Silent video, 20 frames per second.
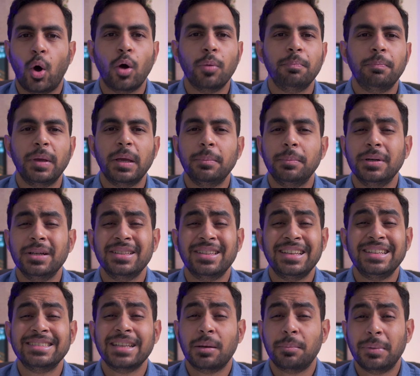On paper,
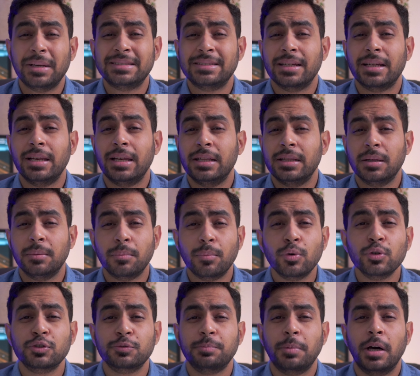these are basically the
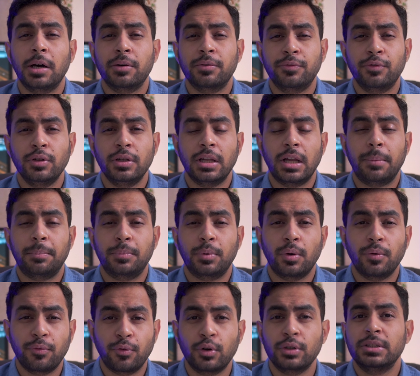most powerful
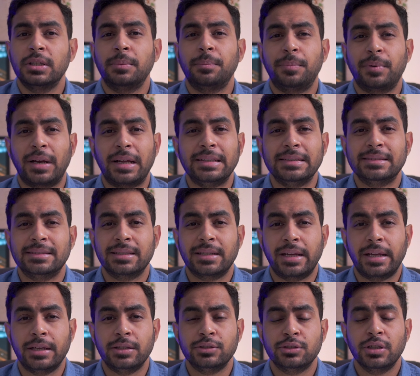laptop for their price
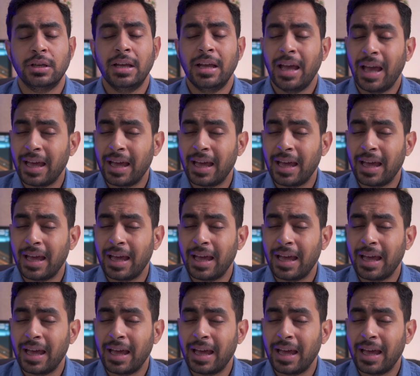range,